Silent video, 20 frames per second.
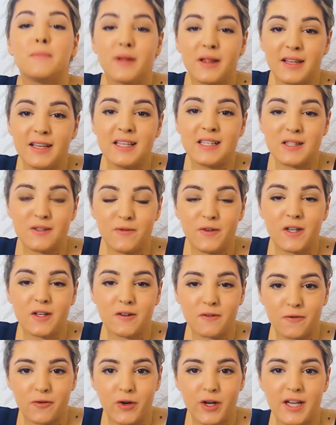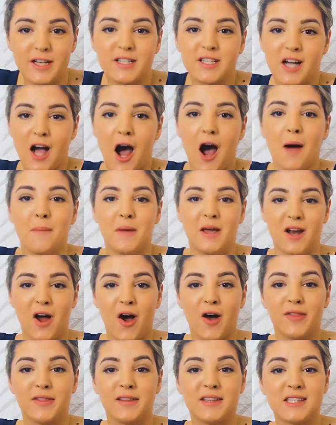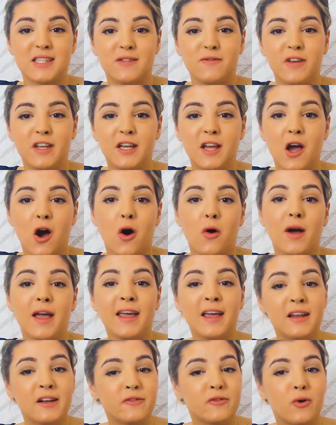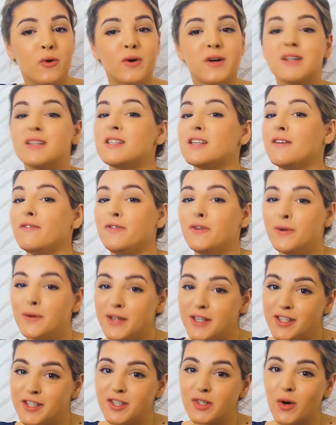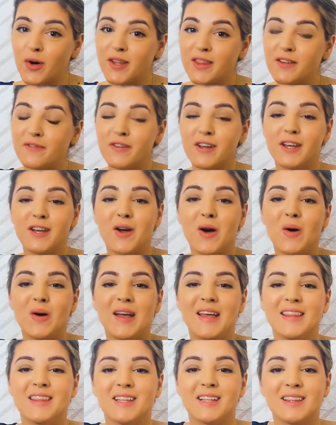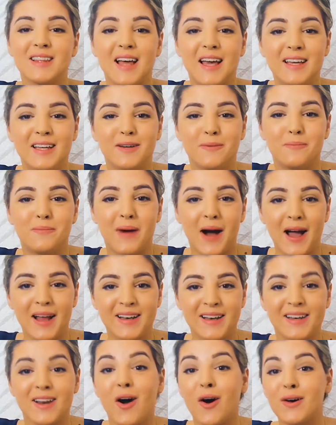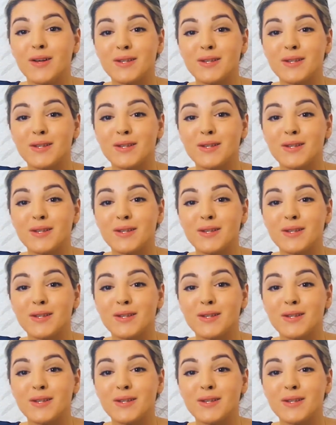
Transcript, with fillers: please feel free to comment on this video. And of course, if you enjoyed the video, hit the like button.